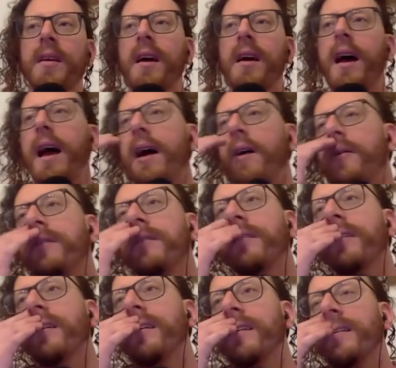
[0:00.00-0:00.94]
How
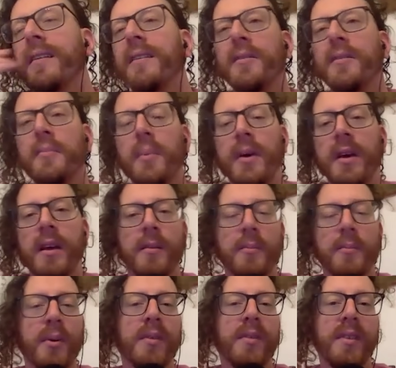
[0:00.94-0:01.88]
is it
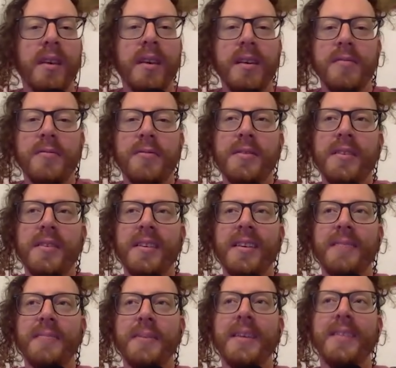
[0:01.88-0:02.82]
being
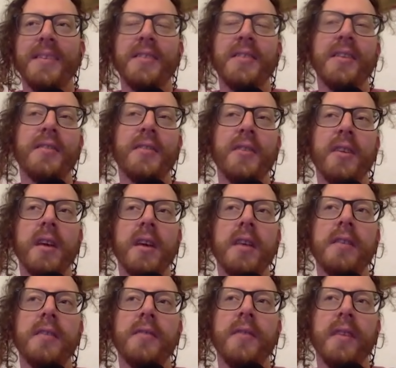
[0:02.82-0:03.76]
perceived, because it's very
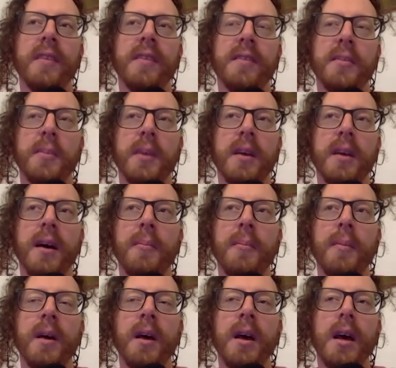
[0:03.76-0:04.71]
easy for this to
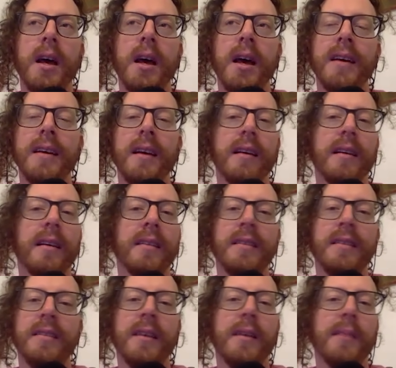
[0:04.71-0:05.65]
become
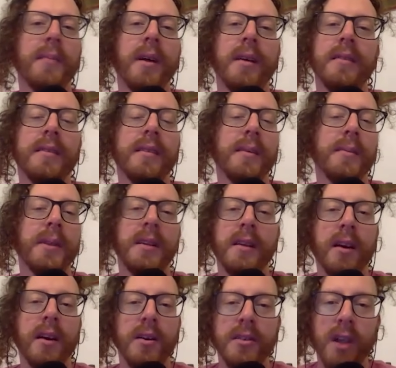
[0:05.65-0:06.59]
something
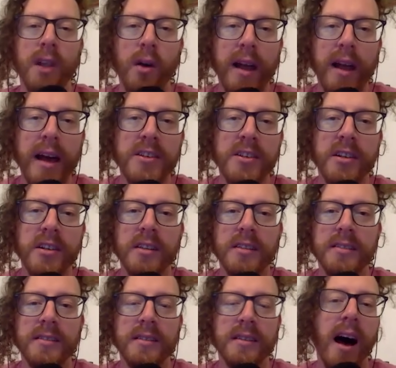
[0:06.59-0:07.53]
that goes along
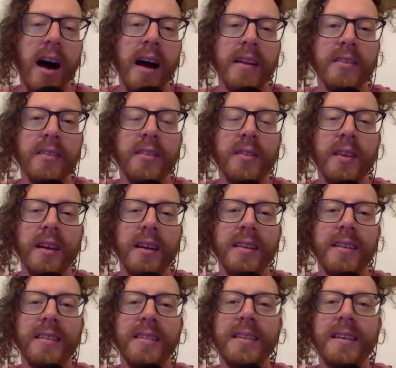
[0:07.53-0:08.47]
nationalist lines, that
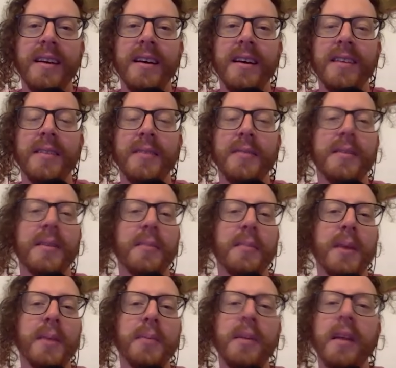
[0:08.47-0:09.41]

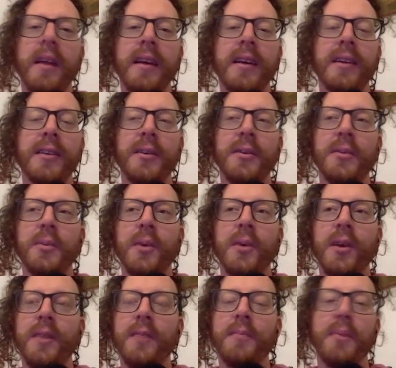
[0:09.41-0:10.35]
people in England
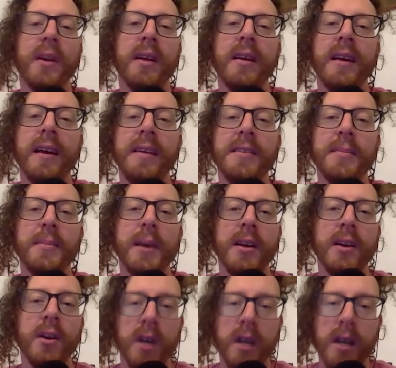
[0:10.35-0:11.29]
were pretty keen to be
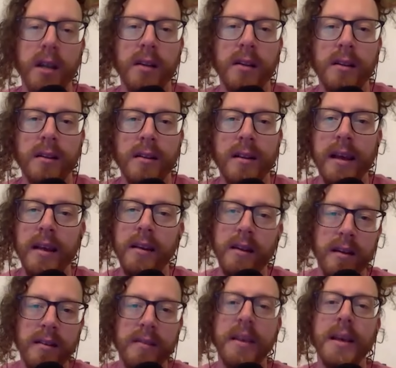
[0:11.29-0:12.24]
annoyed at the
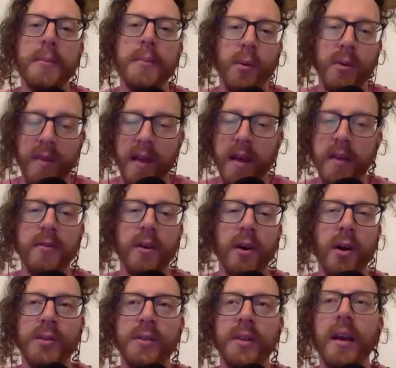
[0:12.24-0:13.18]
Indian team, it was their
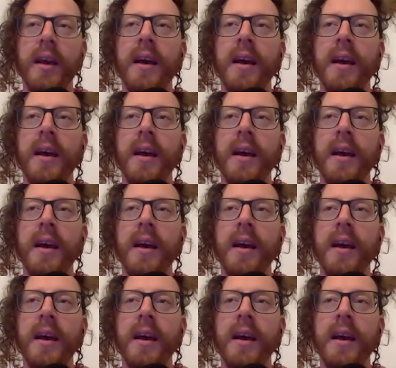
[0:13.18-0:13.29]
fault.